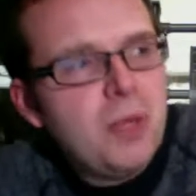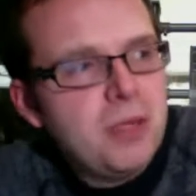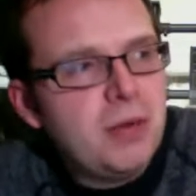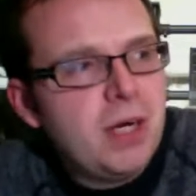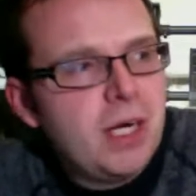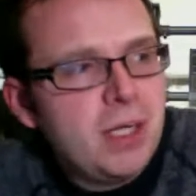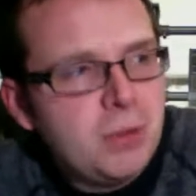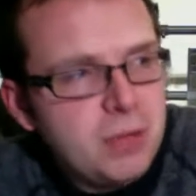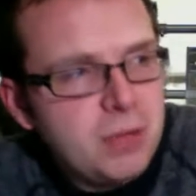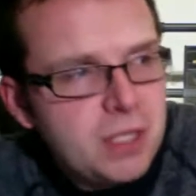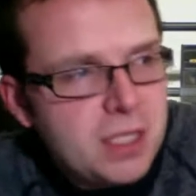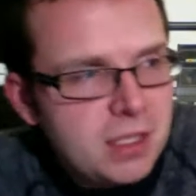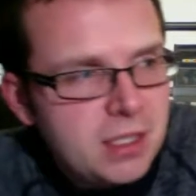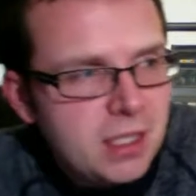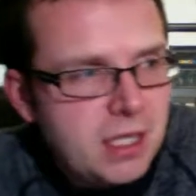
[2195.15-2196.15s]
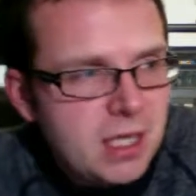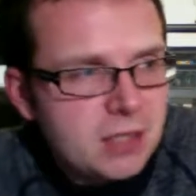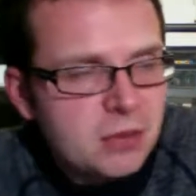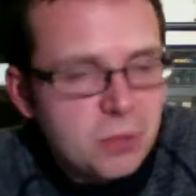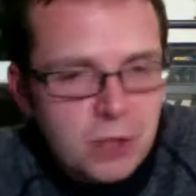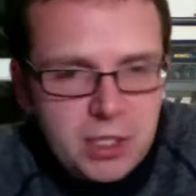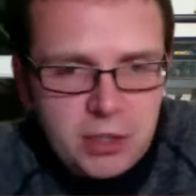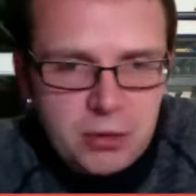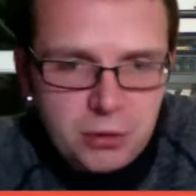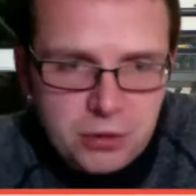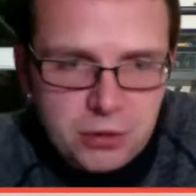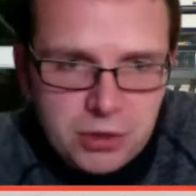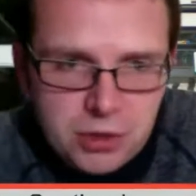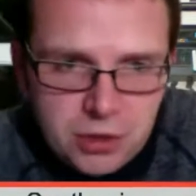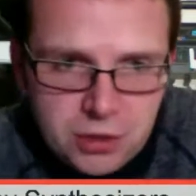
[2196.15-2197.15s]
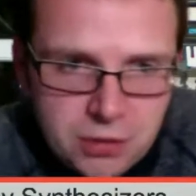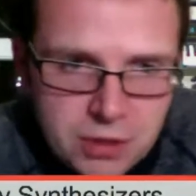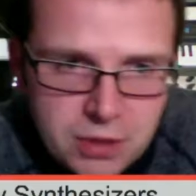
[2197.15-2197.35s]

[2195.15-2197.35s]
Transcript: ready within the next week or two.